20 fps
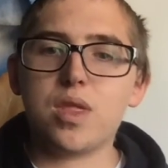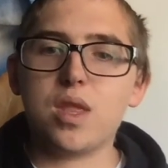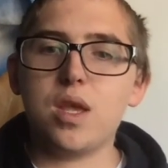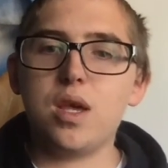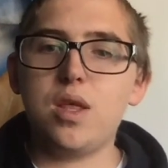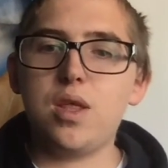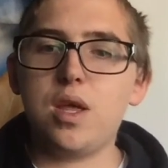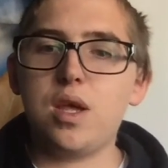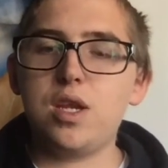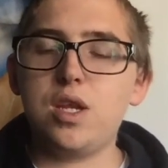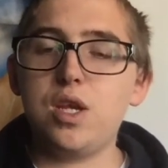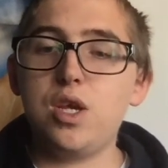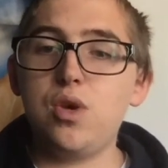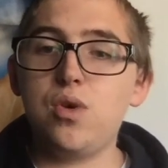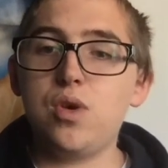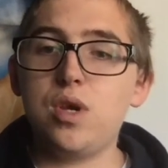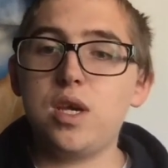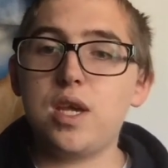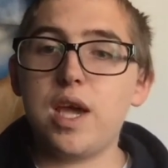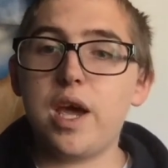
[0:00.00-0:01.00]
then you
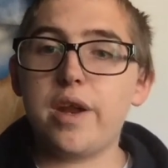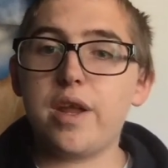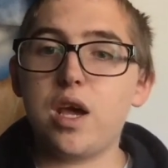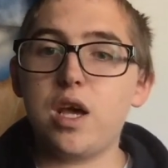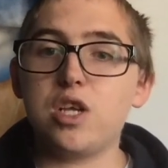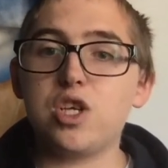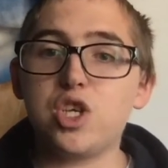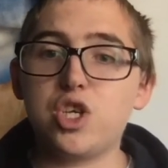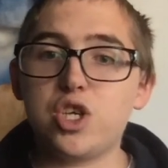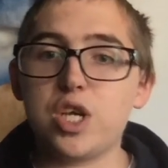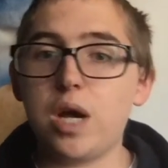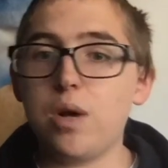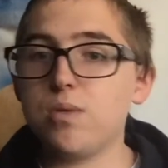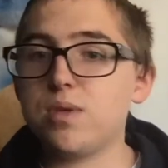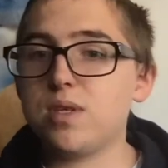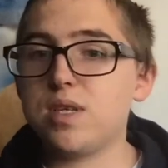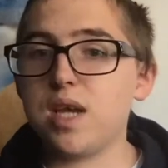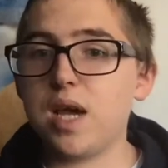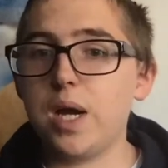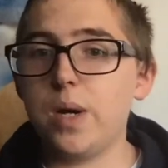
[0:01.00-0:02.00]
can get a
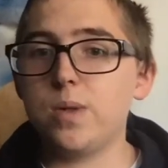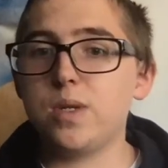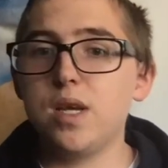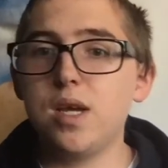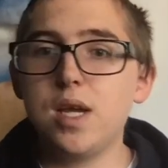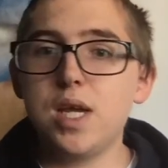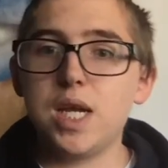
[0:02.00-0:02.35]
shout out.